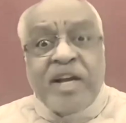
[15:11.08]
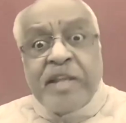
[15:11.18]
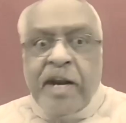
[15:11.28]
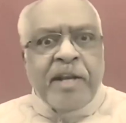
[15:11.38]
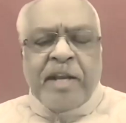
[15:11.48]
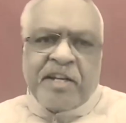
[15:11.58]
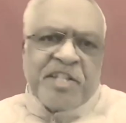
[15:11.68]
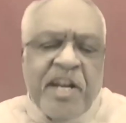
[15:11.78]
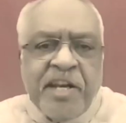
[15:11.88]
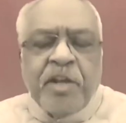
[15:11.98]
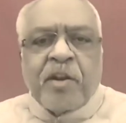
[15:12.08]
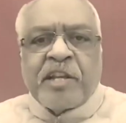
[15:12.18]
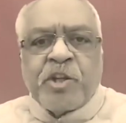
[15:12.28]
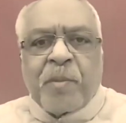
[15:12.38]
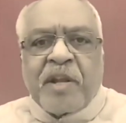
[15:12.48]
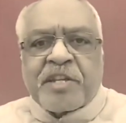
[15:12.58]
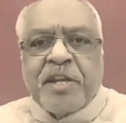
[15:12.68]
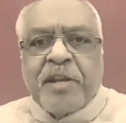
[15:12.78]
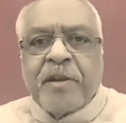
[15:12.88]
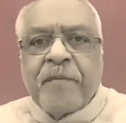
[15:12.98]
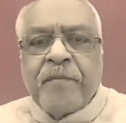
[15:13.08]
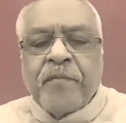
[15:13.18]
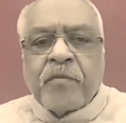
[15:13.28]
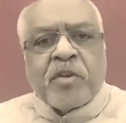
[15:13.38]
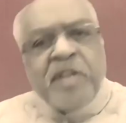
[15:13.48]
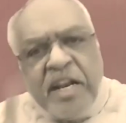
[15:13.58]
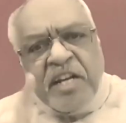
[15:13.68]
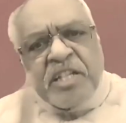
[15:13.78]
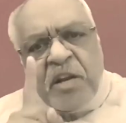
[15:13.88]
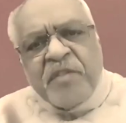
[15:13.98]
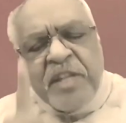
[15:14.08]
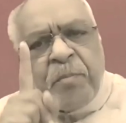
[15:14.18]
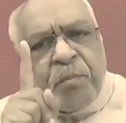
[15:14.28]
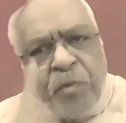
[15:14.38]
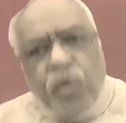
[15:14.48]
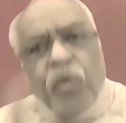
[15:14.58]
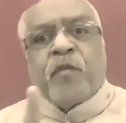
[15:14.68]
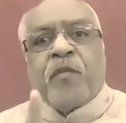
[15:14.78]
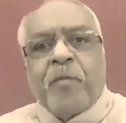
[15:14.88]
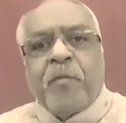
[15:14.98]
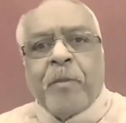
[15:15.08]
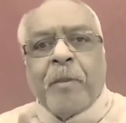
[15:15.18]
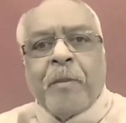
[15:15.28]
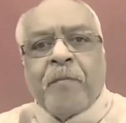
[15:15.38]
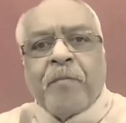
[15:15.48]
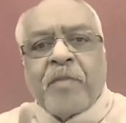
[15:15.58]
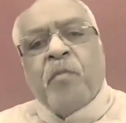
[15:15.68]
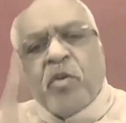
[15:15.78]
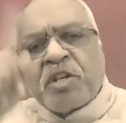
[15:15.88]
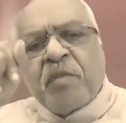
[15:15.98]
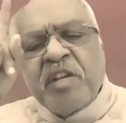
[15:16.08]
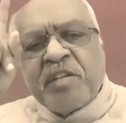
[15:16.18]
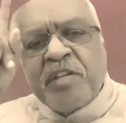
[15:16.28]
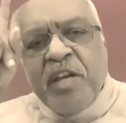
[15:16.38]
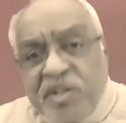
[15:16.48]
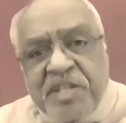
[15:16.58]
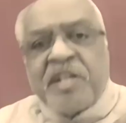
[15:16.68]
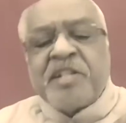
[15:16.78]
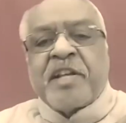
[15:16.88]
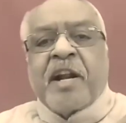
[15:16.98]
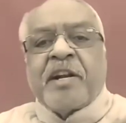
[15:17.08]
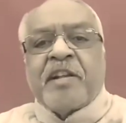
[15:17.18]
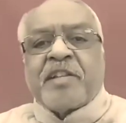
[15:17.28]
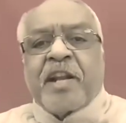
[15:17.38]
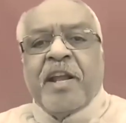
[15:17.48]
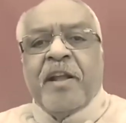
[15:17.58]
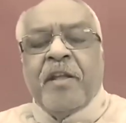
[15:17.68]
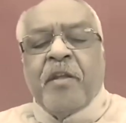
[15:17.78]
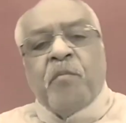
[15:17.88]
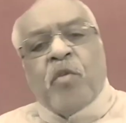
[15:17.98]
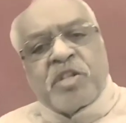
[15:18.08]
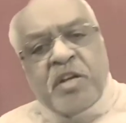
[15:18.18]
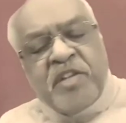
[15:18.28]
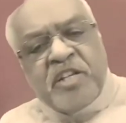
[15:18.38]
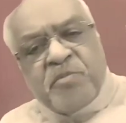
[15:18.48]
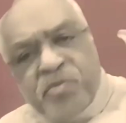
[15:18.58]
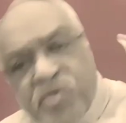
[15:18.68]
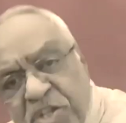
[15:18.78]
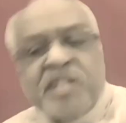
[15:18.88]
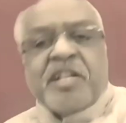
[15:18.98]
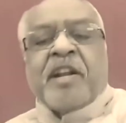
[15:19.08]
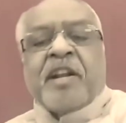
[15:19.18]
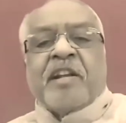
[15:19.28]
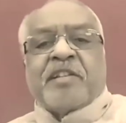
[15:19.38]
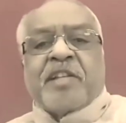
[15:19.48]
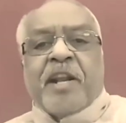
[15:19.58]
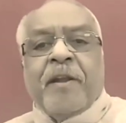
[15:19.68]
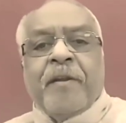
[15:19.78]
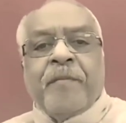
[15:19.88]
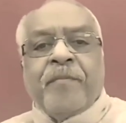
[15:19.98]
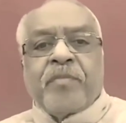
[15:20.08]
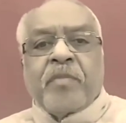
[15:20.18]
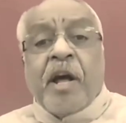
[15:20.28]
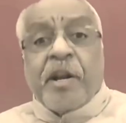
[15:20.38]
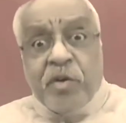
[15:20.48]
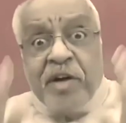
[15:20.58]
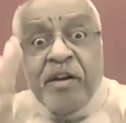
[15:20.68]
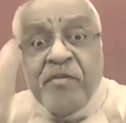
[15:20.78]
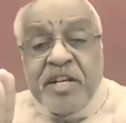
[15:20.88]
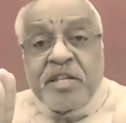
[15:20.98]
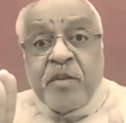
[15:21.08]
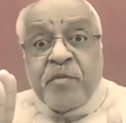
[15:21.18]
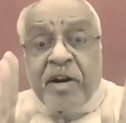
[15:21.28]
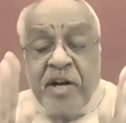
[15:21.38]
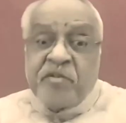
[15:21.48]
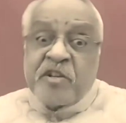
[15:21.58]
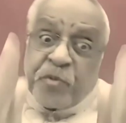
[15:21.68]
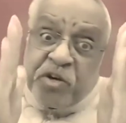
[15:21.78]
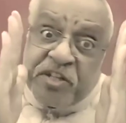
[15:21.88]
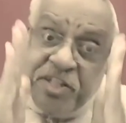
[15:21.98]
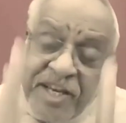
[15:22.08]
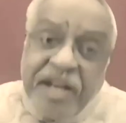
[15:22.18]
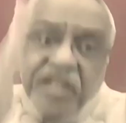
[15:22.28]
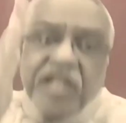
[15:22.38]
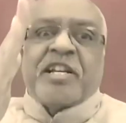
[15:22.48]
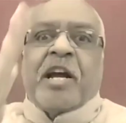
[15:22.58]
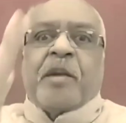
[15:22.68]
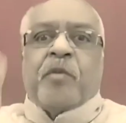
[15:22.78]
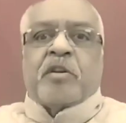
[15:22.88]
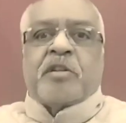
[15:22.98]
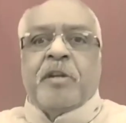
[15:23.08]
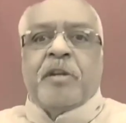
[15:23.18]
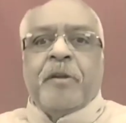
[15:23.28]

because they didn't get stenting or angioplasty. So that itself is the proof that most of these investigations are unnecessary. Most of these procedures are unnecessary. Are you convinced? If you are convinced, put a C in the chat box.